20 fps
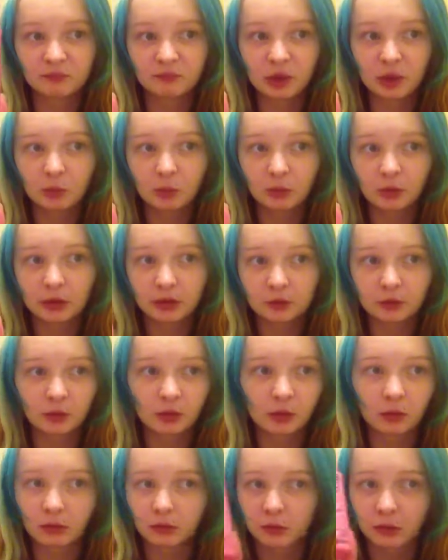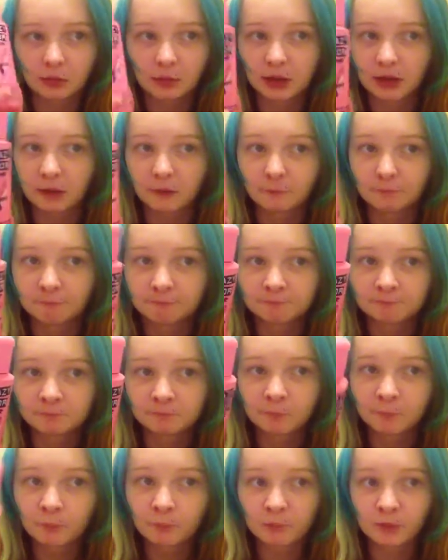It will literally all come out.
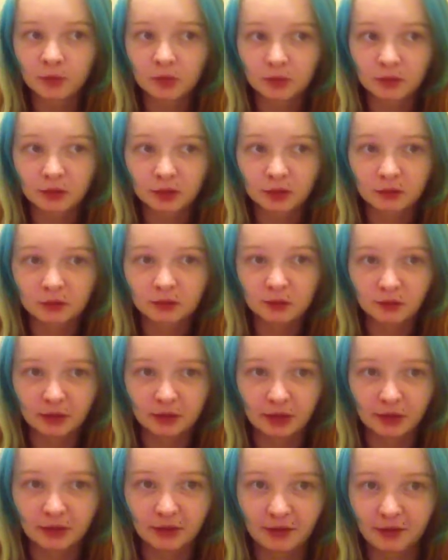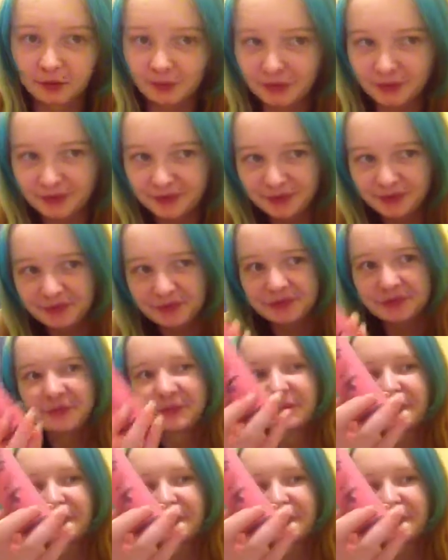I can just see that happening.